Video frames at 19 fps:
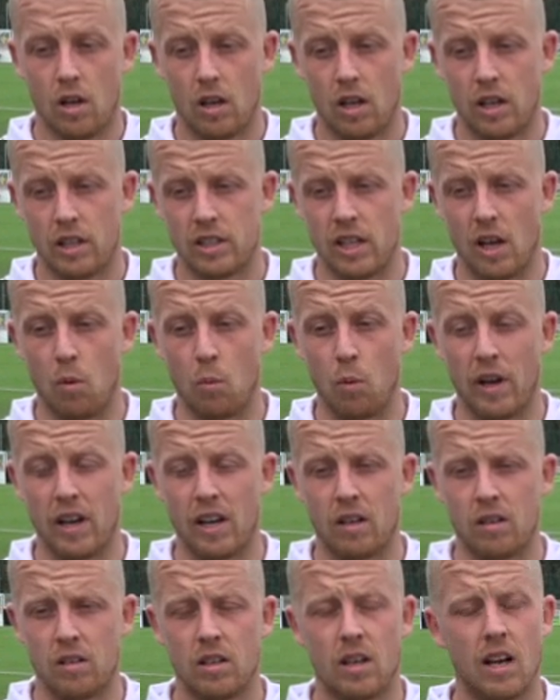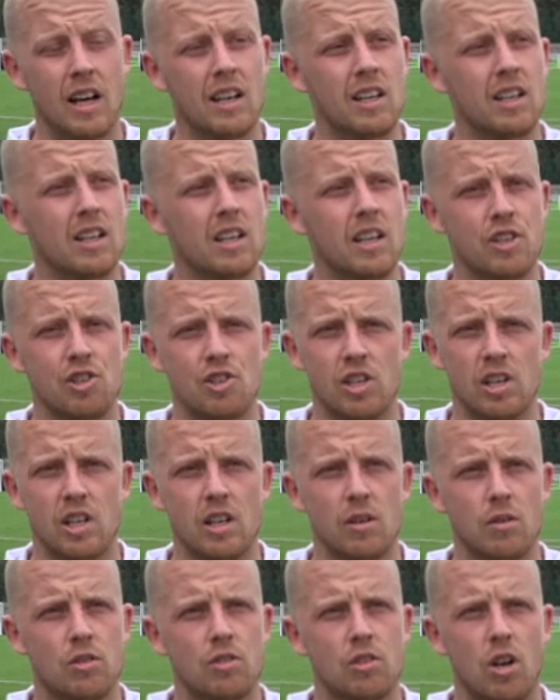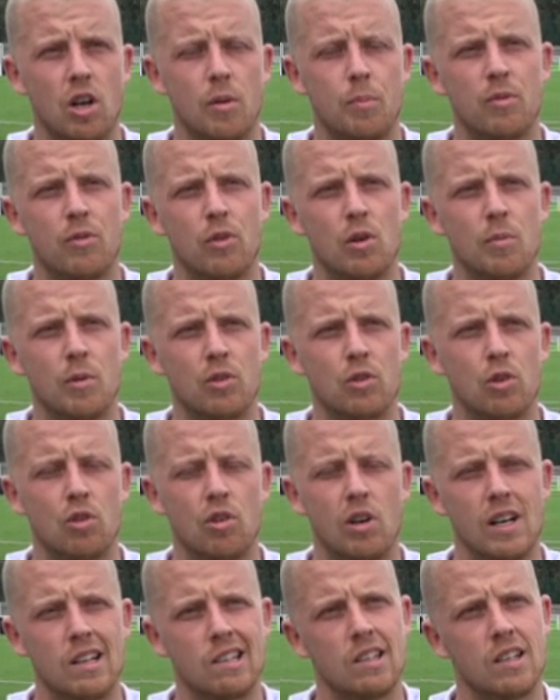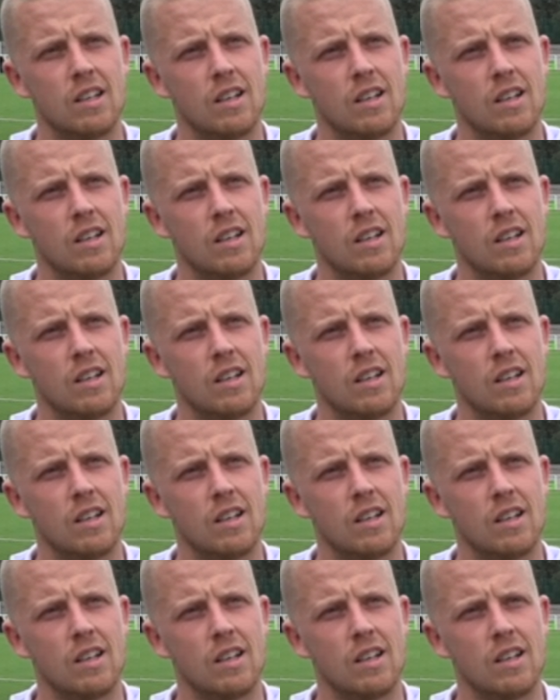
let's say a win and a clean sheet, a solid performance all around.